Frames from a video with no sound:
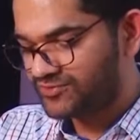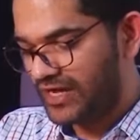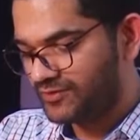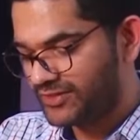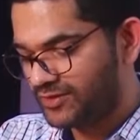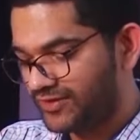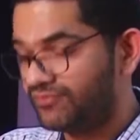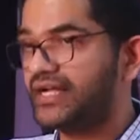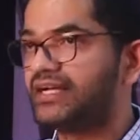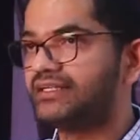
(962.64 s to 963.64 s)
founded on the
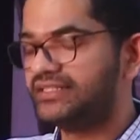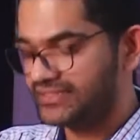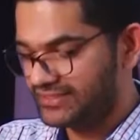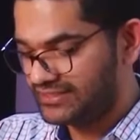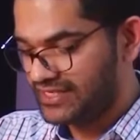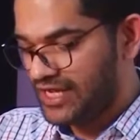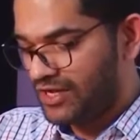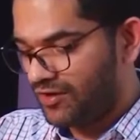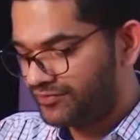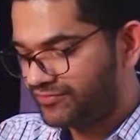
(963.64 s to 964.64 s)
recognition
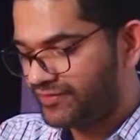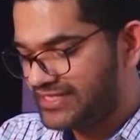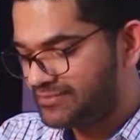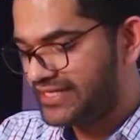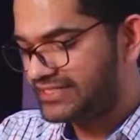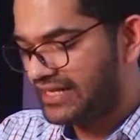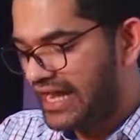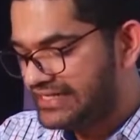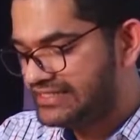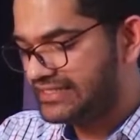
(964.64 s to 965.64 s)
of the fundamental
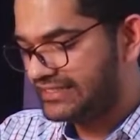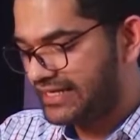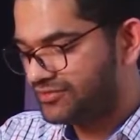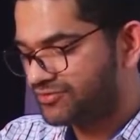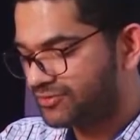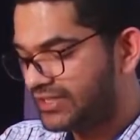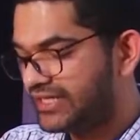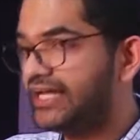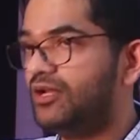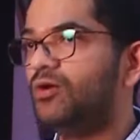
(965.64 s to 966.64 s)
idea that
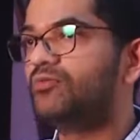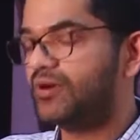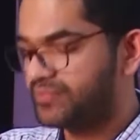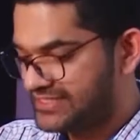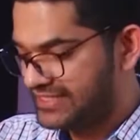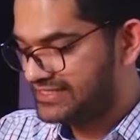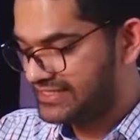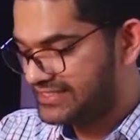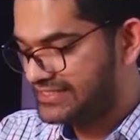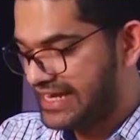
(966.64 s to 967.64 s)
ruler alone represents
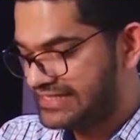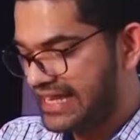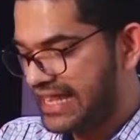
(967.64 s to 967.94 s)
his state